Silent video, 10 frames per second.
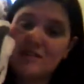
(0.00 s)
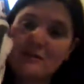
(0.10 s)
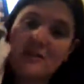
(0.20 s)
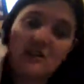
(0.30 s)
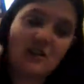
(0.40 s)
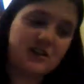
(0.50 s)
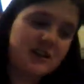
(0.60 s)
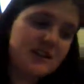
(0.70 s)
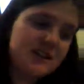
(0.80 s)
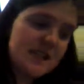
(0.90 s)
tree for my daughter
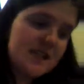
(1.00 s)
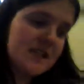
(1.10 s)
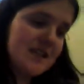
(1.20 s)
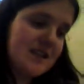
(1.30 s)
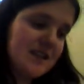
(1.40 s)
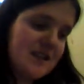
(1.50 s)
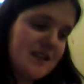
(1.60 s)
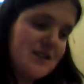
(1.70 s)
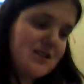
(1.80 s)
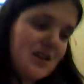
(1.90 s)
is.
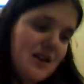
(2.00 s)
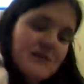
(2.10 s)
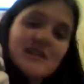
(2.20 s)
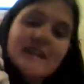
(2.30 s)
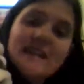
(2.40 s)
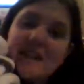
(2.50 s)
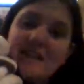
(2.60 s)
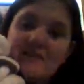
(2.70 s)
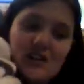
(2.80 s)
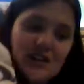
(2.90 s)
So I'm really
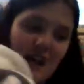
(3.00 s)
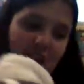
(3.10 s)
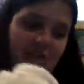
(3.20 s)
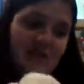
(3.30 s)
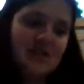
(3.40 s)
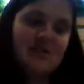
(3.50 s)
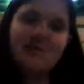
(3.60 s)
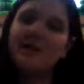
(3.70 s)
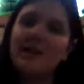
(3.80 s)
excited for her to have this just